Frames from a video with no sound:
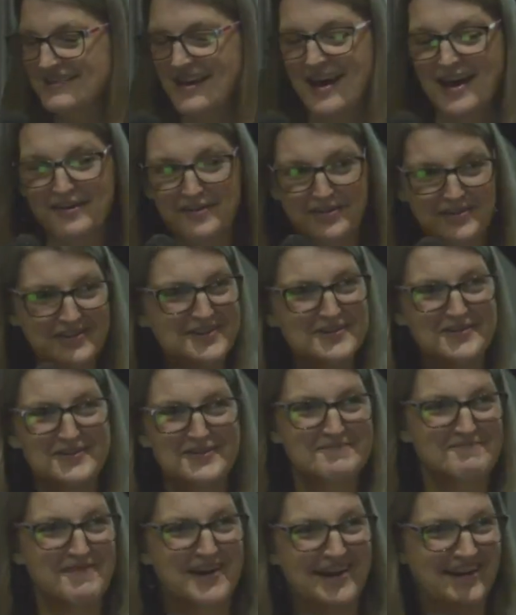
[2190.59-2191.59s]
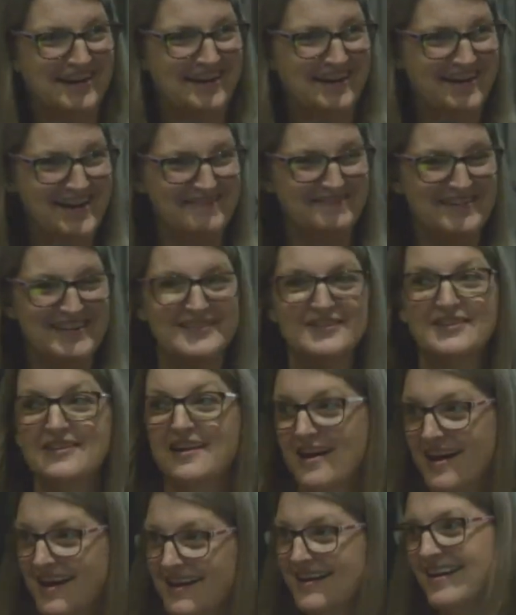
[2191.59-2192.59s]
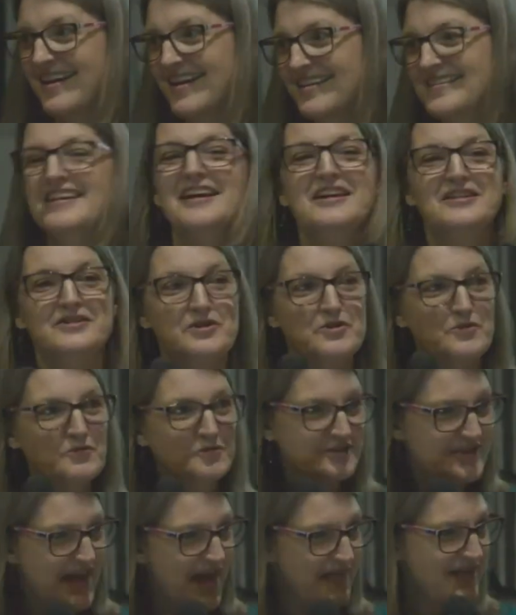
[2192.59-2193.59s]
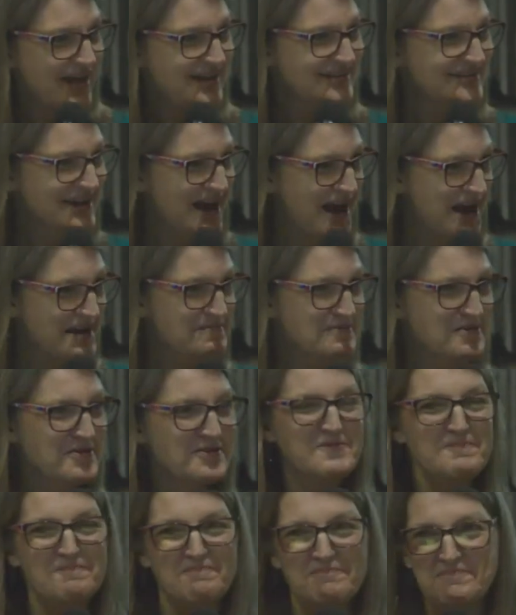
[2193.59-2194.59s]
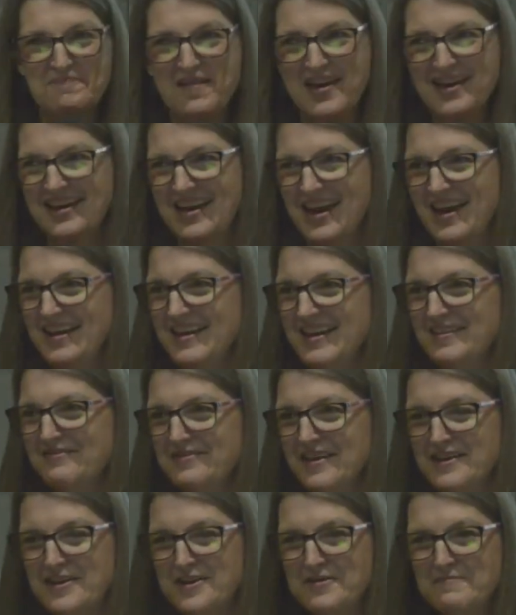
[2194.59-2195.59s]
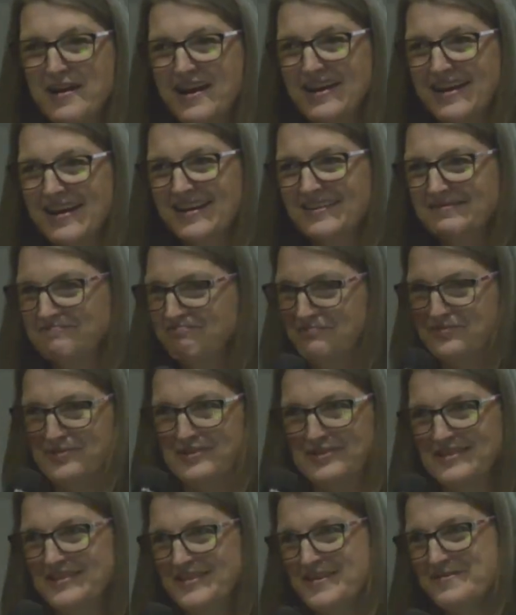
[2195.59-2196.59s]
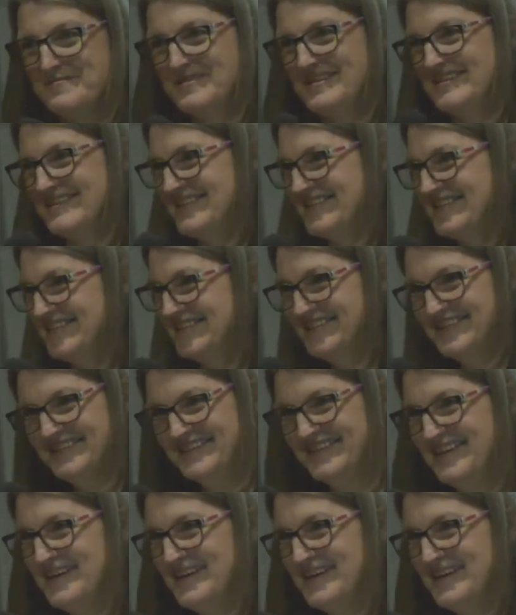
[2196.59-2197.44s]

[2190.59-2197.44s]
I don't think you're going to make it in 8 minutes. Yeah, I can. You set that timer, make it, and if they don't make it, no big deal.